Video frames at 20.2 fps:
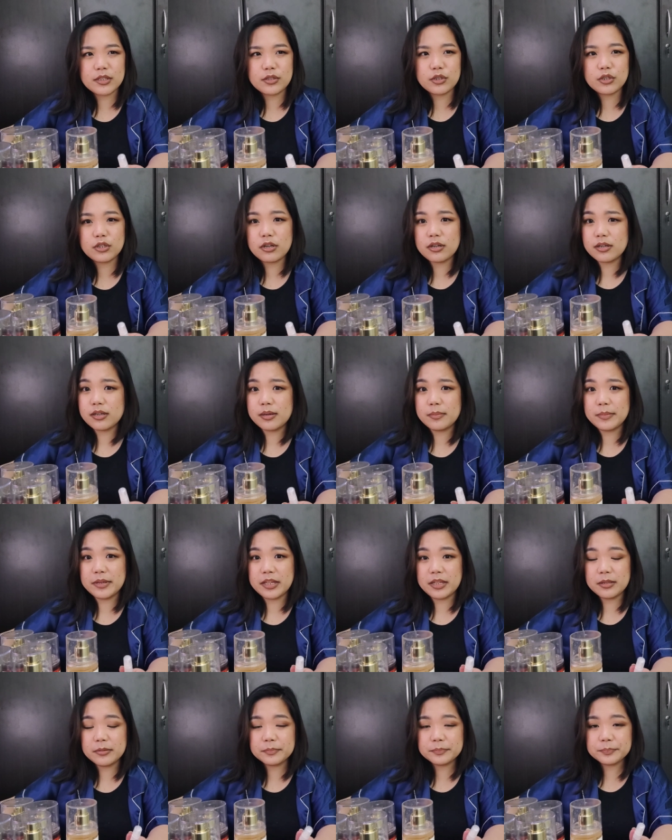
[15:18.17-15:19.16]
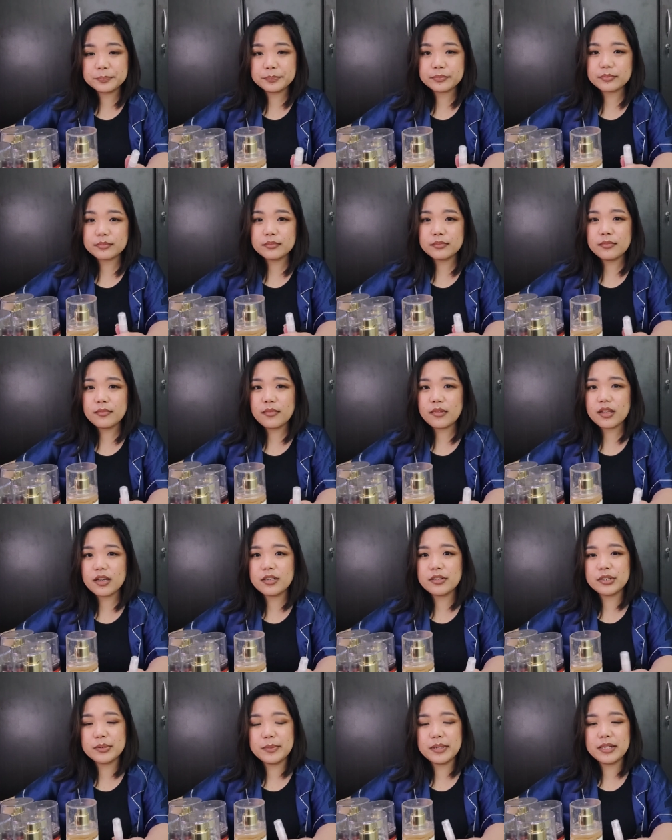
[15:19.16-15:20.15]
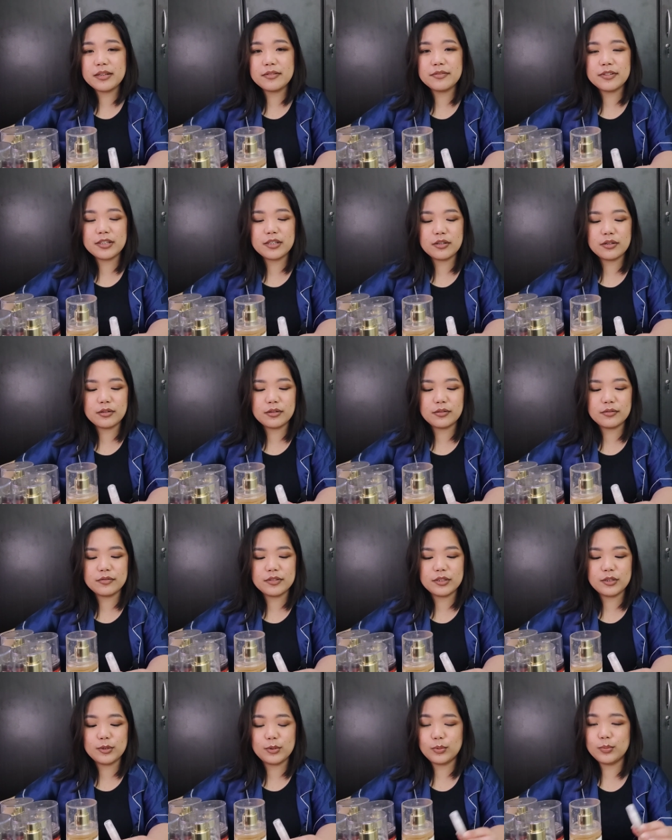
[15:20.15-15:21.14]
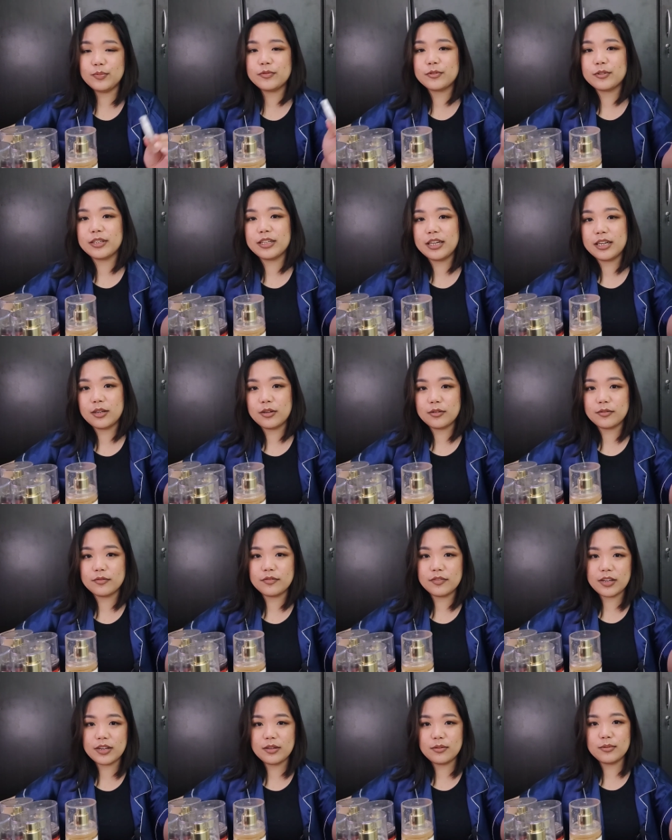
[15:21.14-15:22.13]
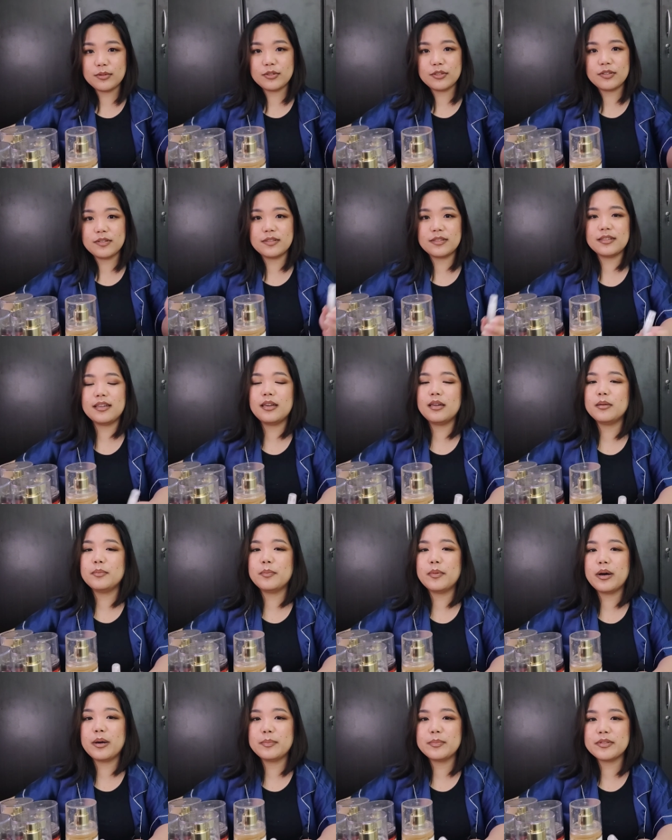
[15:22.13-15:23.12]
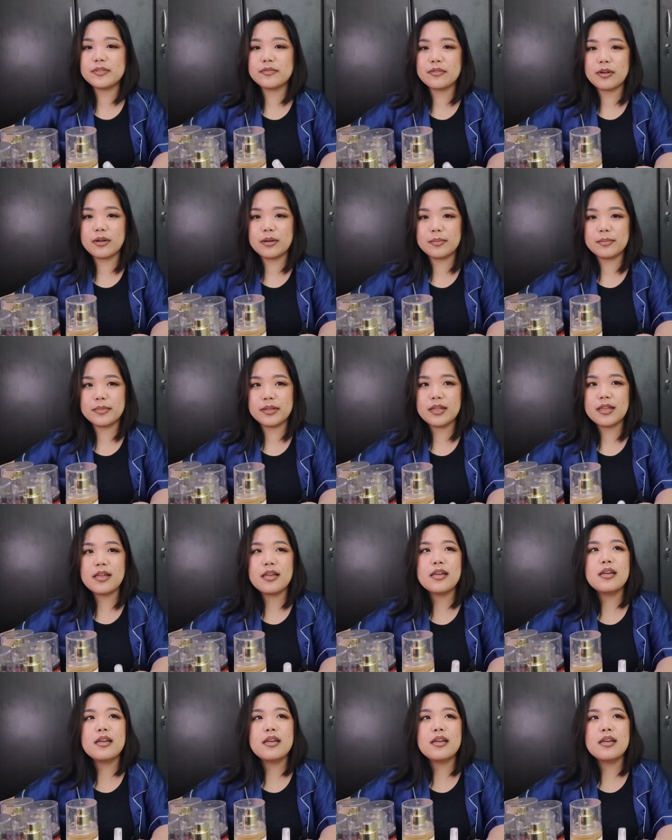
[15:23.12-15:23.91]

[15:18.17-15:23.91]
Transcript: Charnamel. She made a video of a dupe for cake confetti, which is cake pops from,